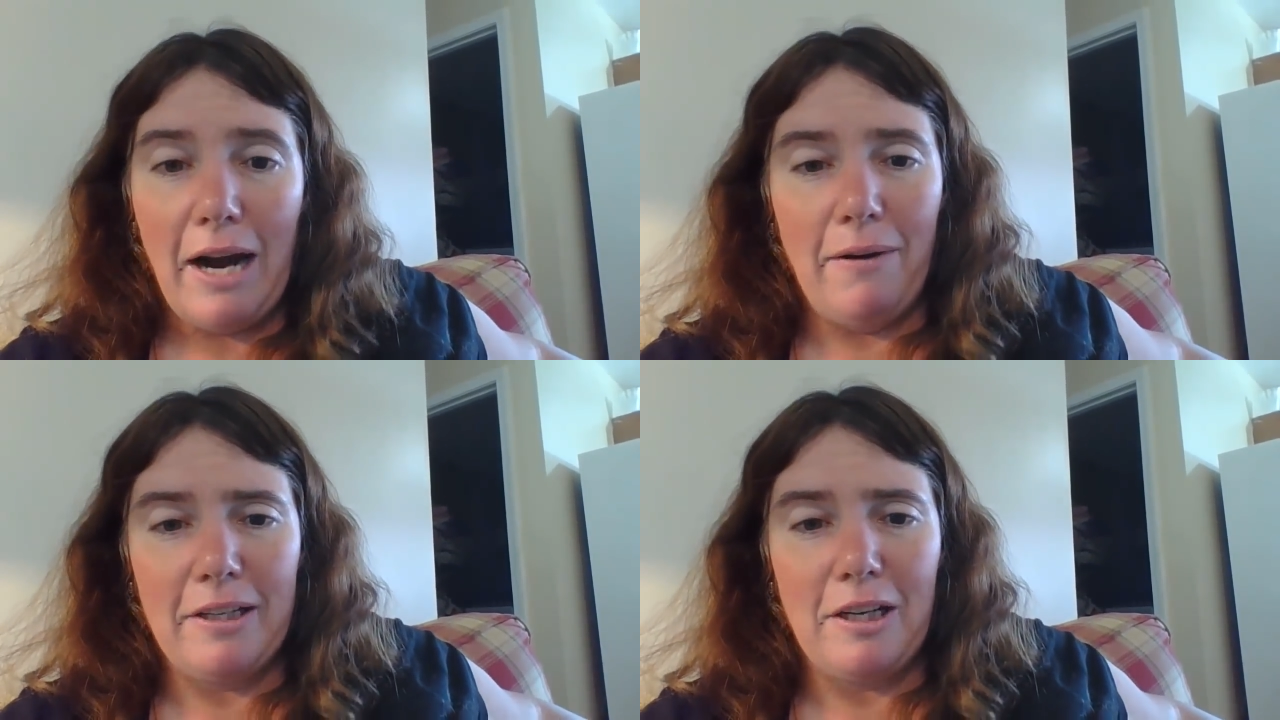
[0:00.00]

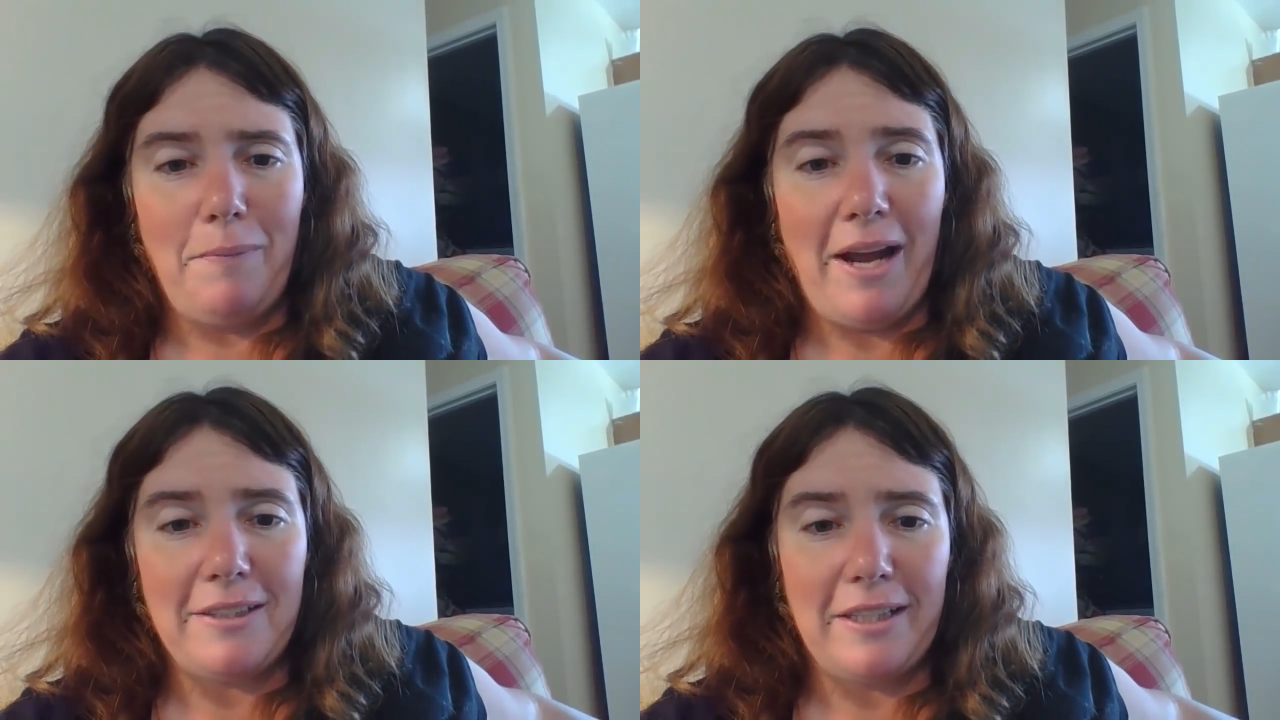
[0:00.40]
I want to go
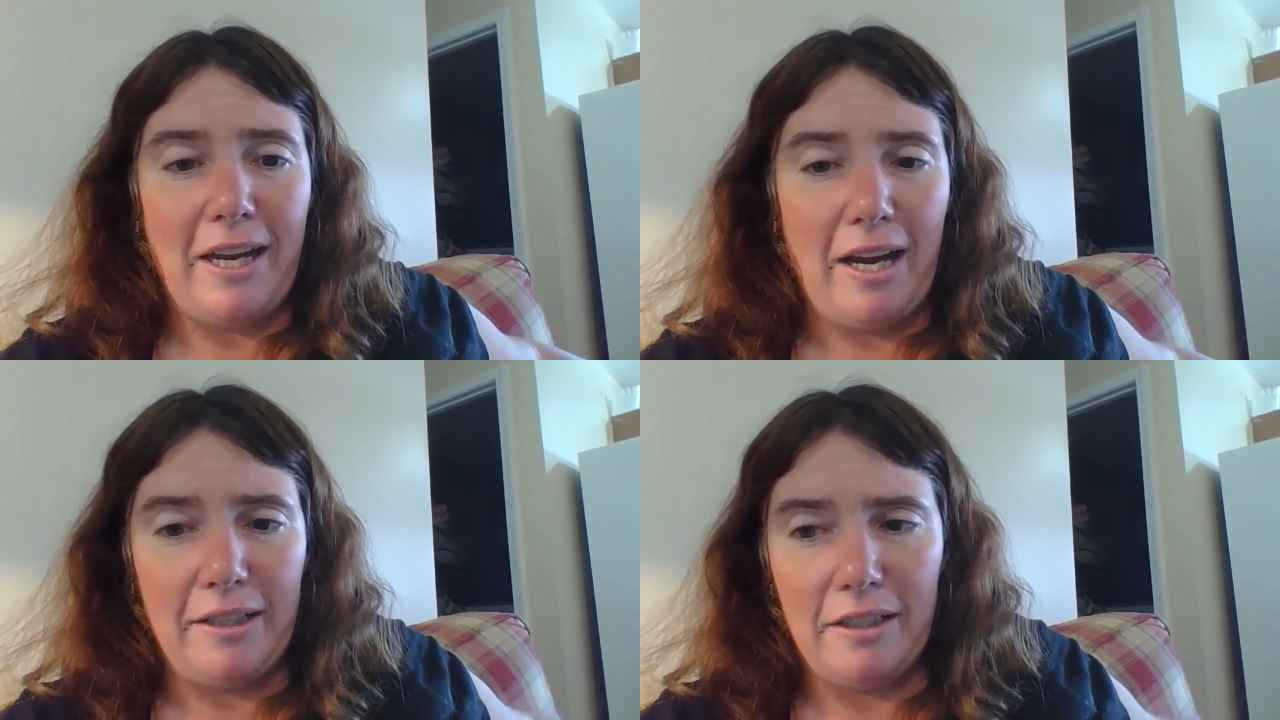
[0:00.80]
back to
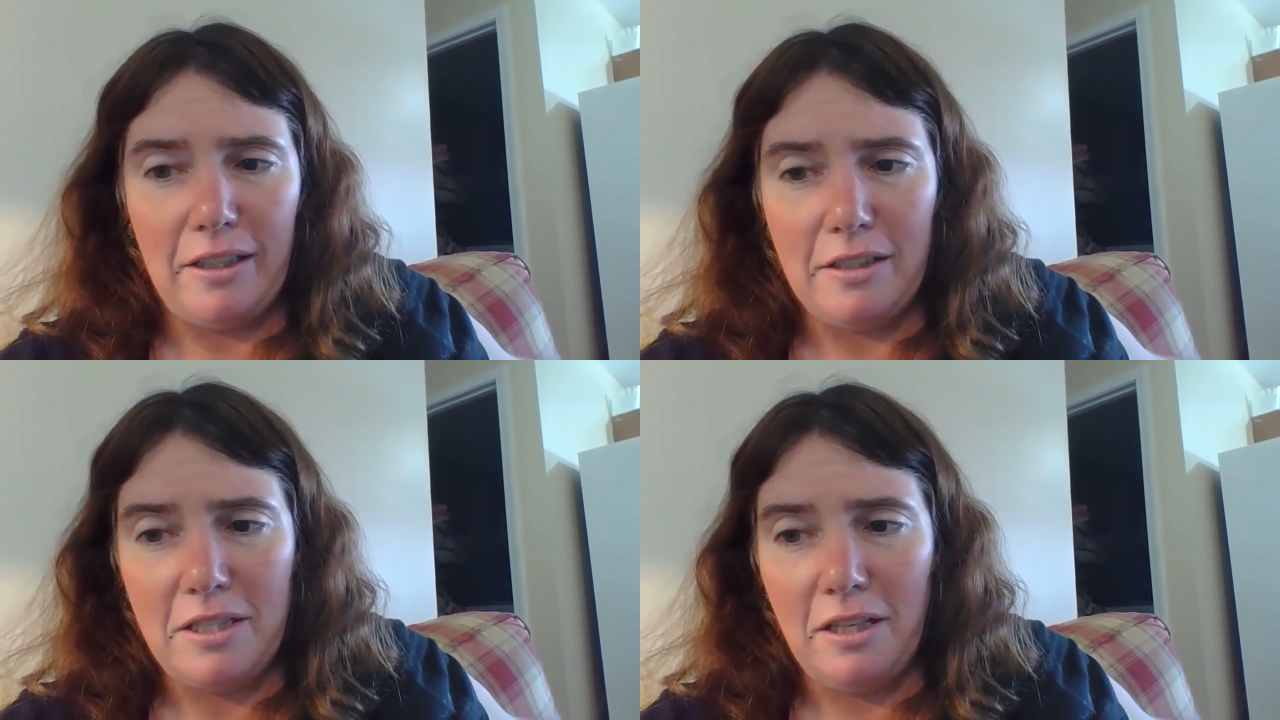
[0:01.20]

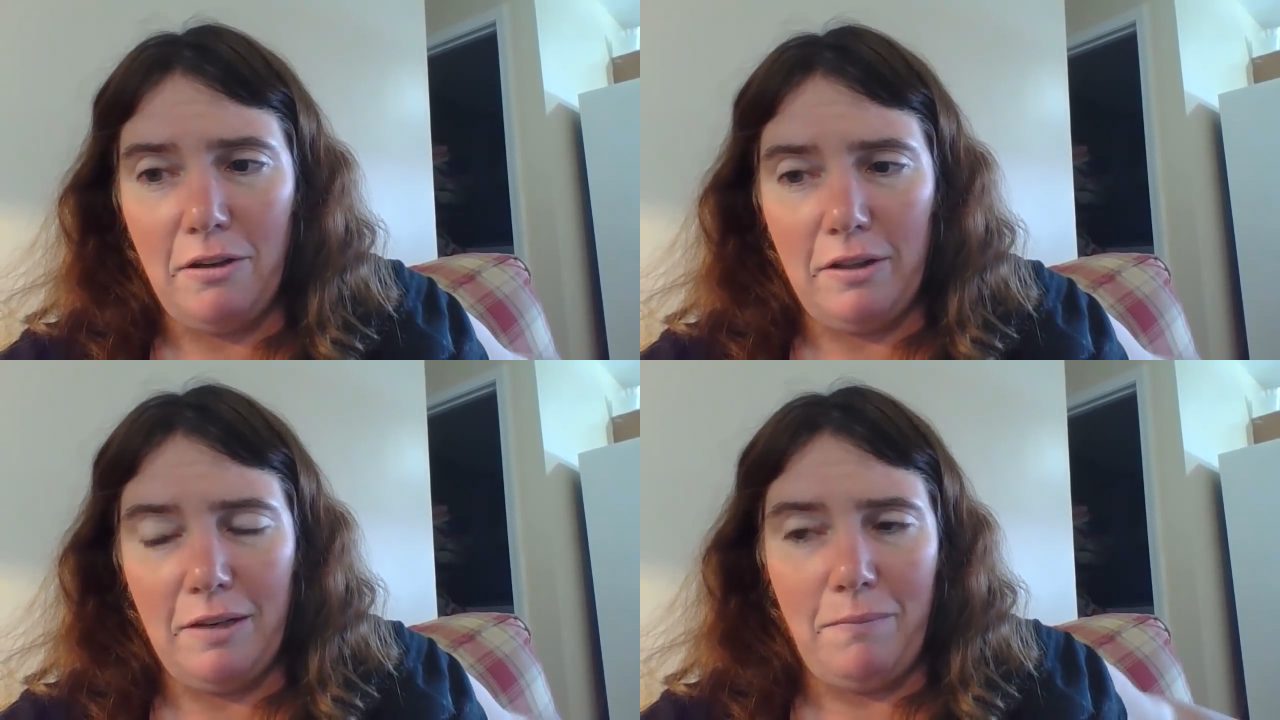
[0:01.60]
Canada
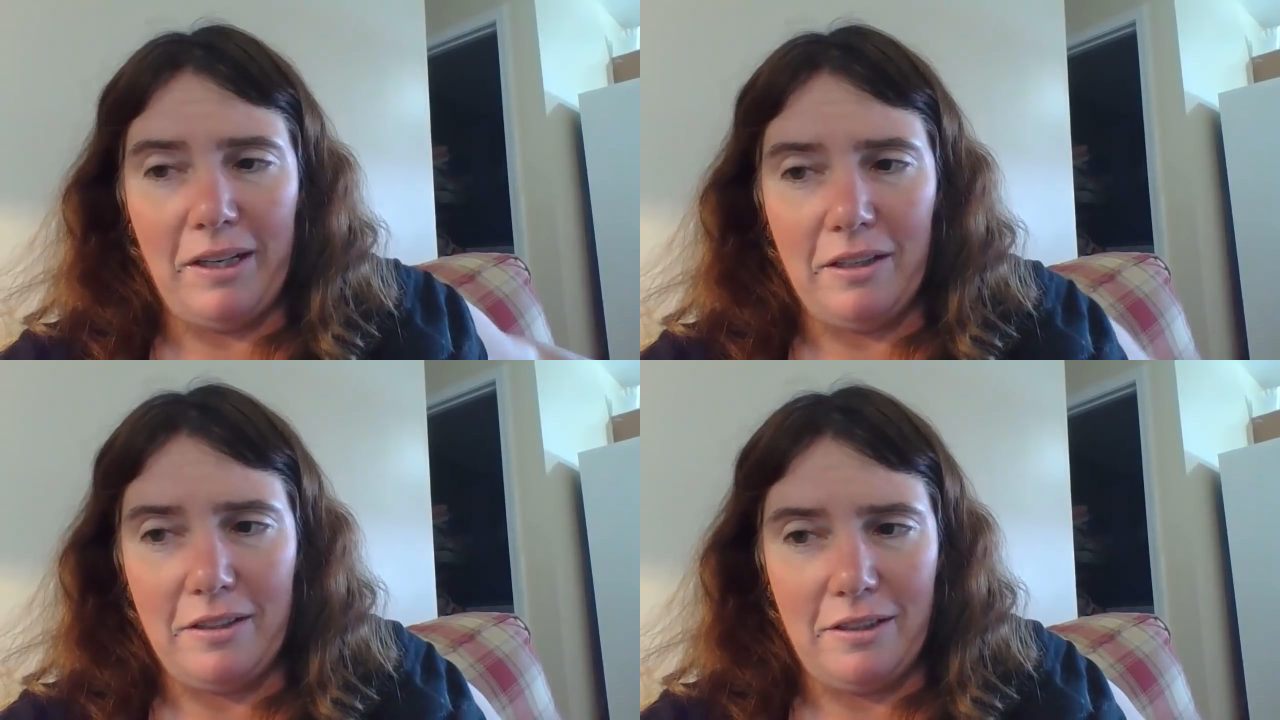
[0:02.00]
too and
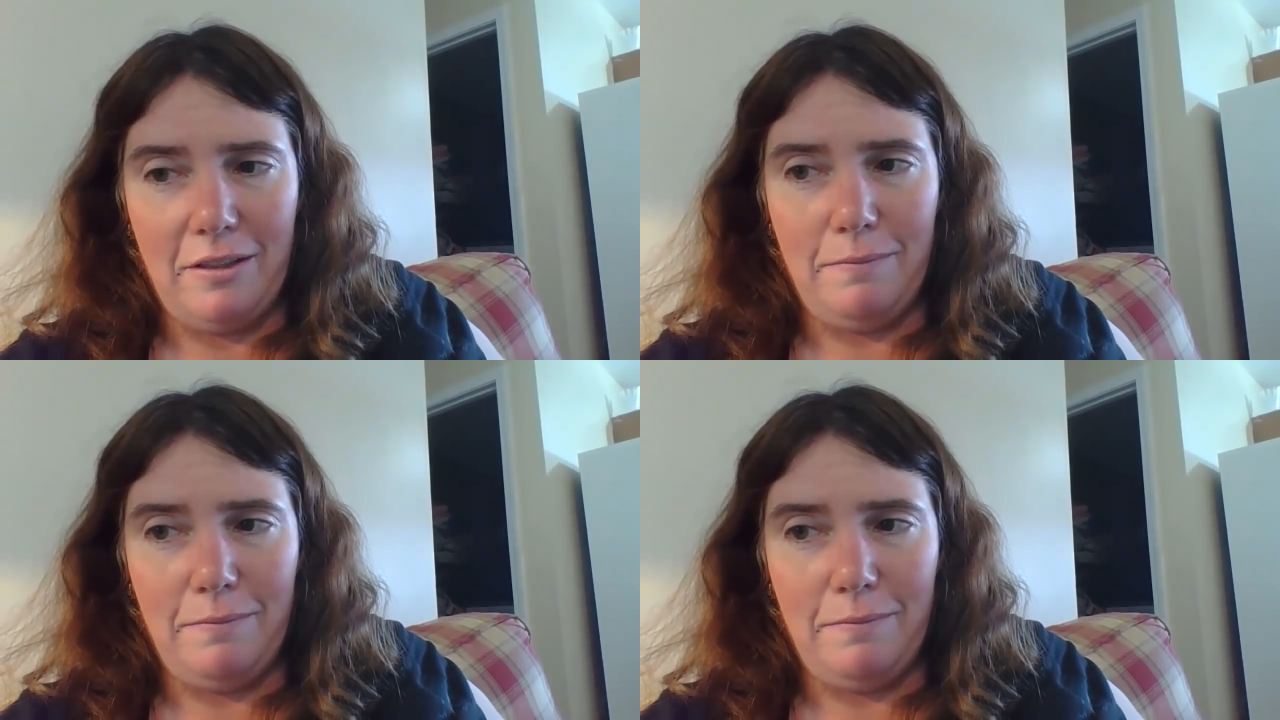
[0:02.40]
admire the